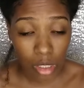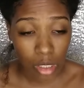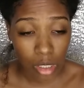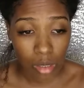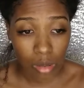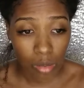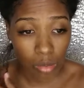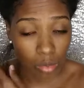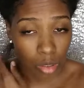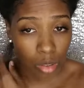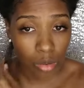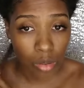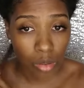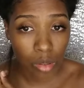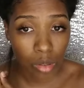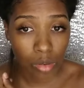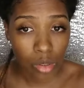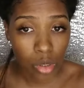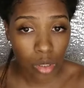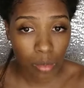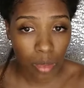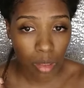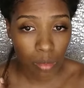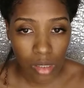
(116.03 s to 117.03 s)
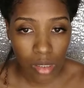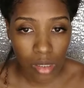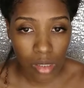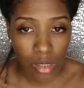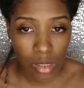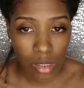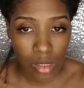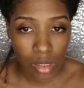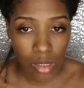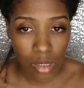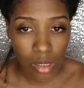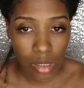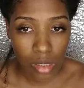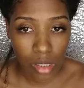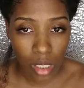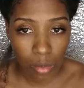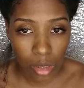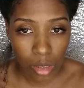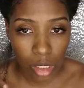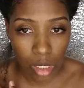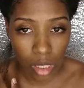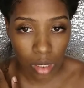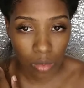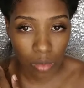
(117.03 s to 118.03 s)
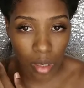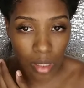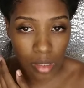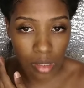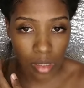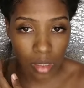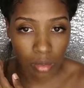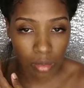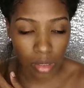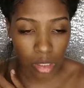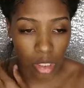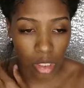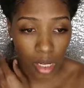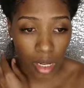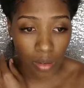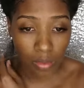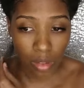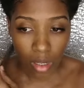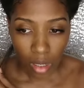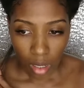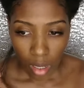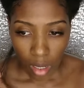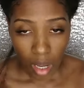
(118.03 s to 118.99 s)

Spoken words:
And when you don't trim it appropriately, that damage kind of rides up the shaft.